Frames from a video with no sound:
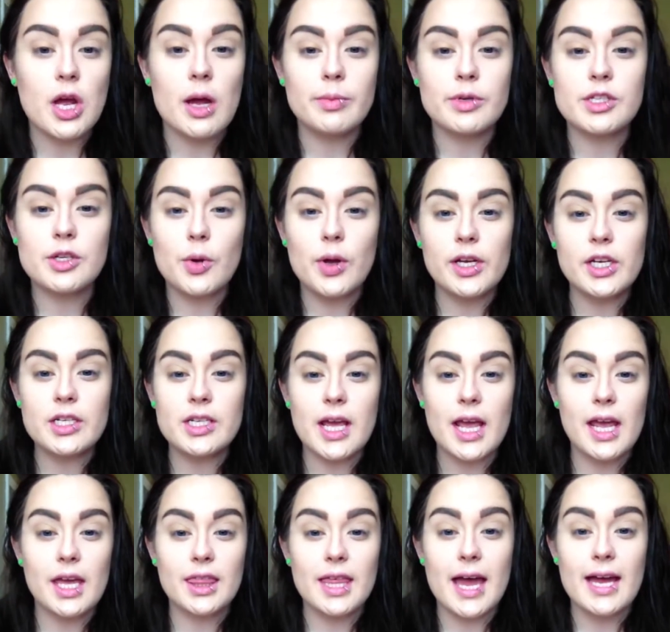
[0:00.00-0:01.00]
I'm just going to
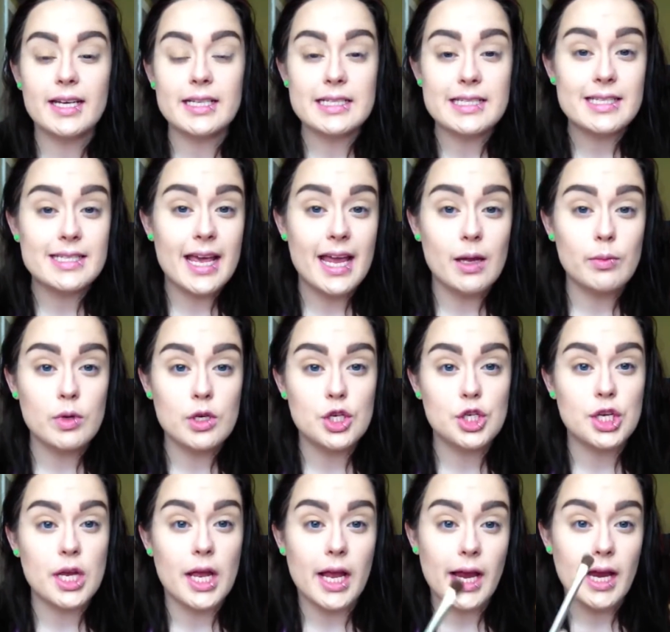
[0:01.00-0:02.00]
take that same
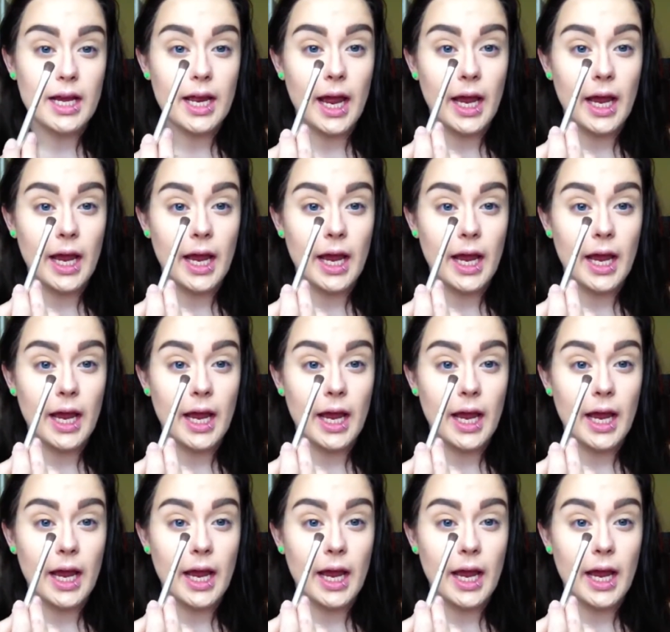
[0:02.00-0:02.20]
shade